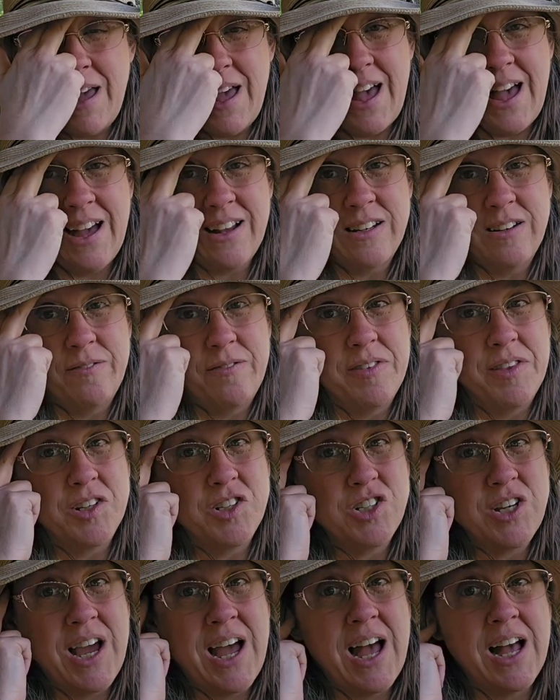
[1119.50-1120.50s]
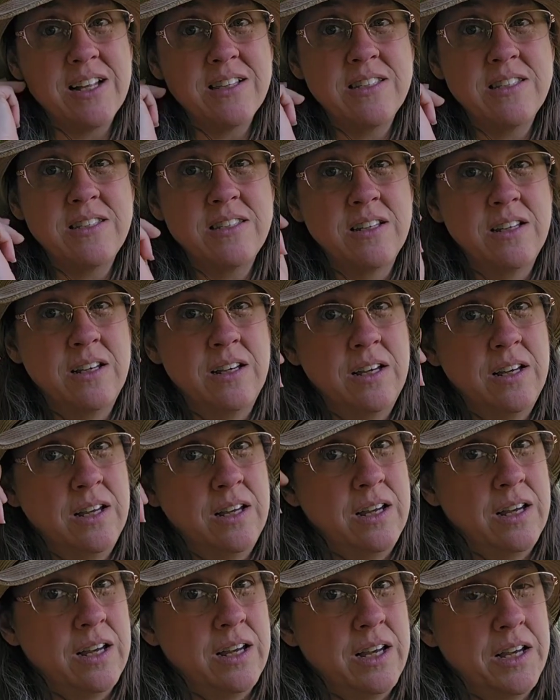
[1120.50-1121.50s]
active in the chats.
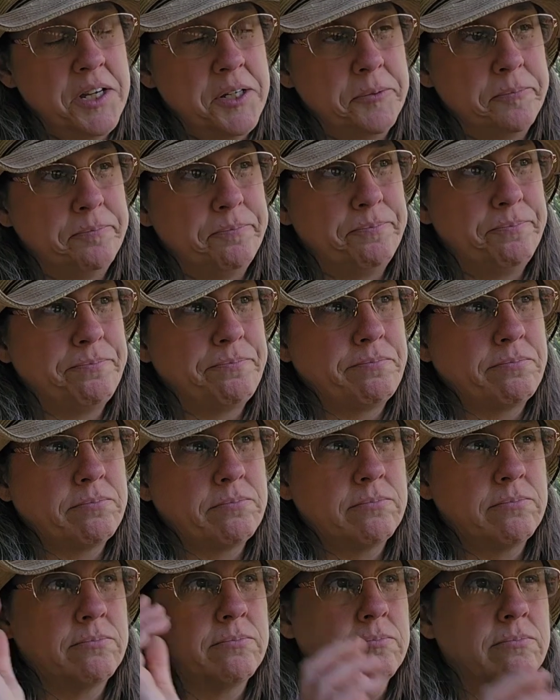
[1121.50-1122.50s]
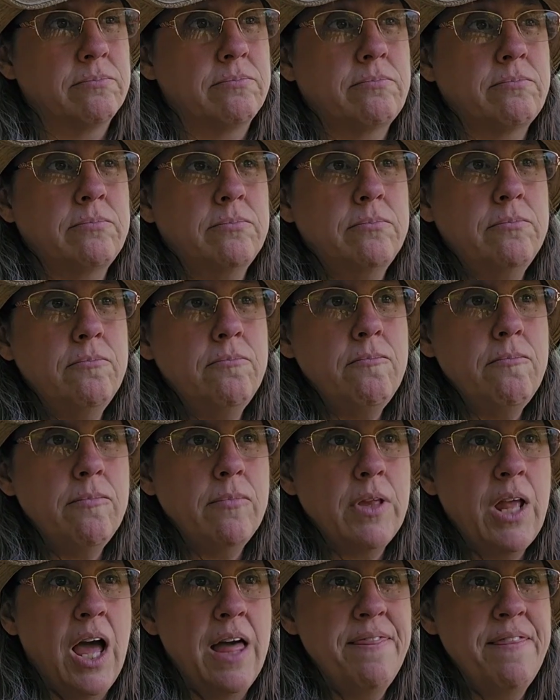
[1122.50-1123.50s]

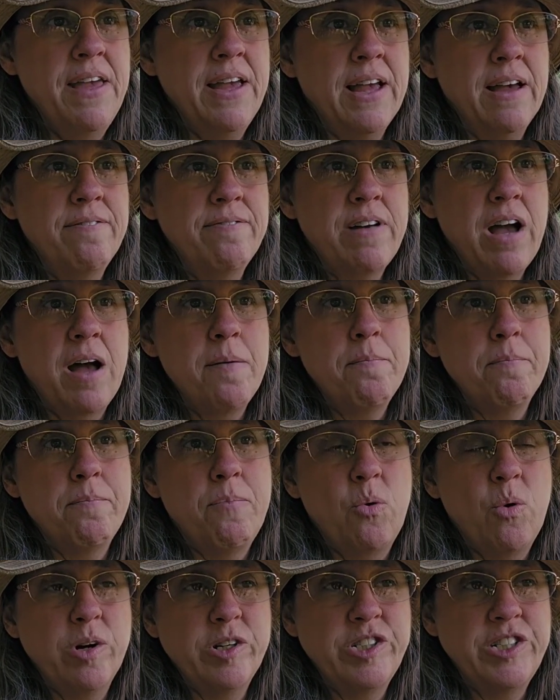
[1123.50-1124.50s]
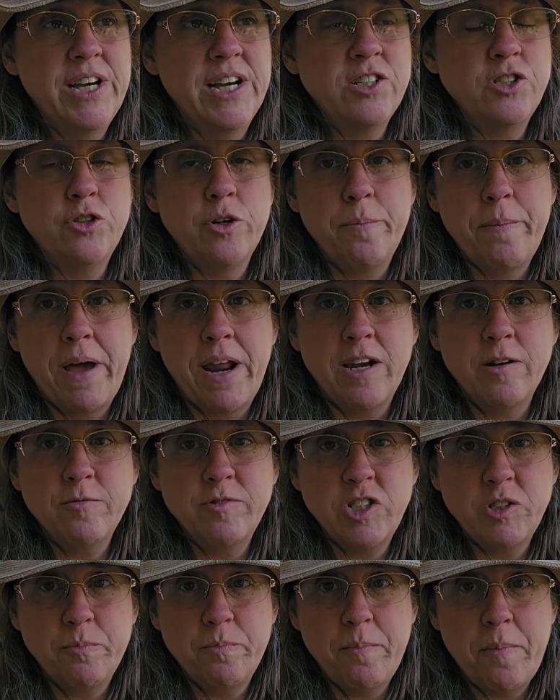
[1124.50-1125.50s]
I think I've got porch chat to a
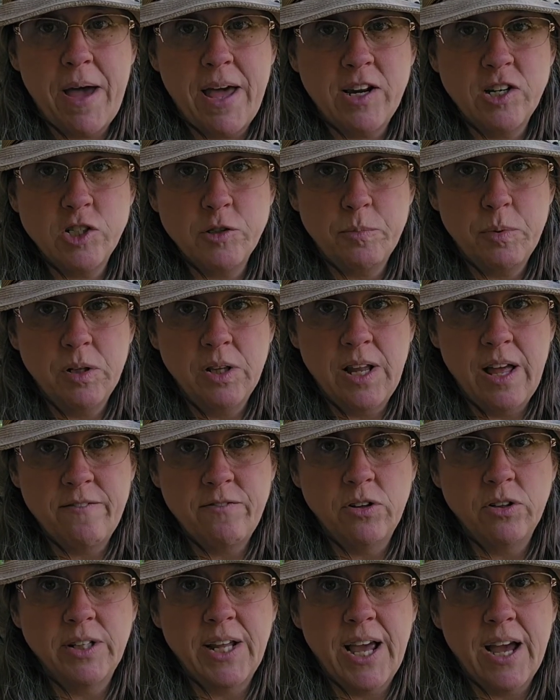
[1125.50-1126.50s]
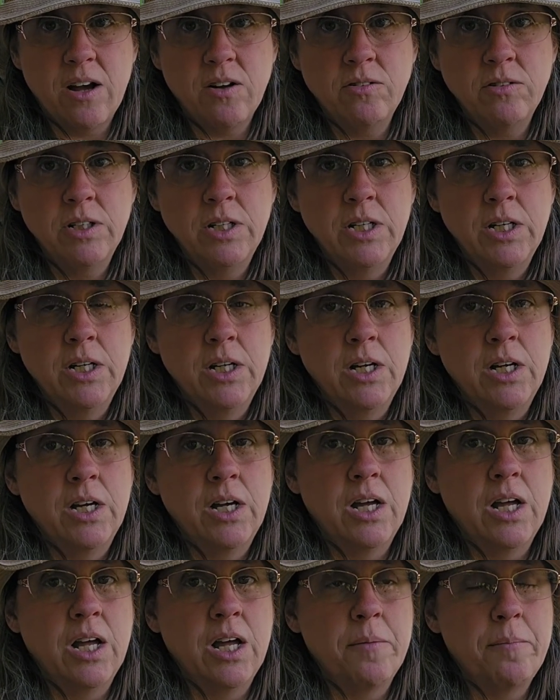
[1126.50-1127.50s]
manageable level now.
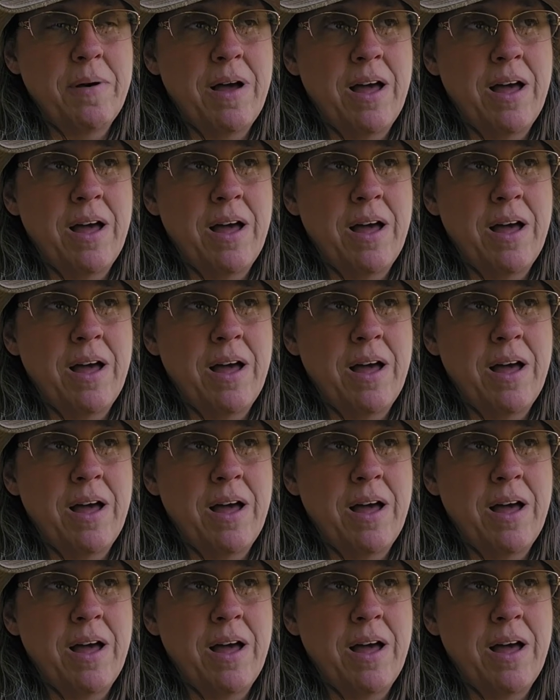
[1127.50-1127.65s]
I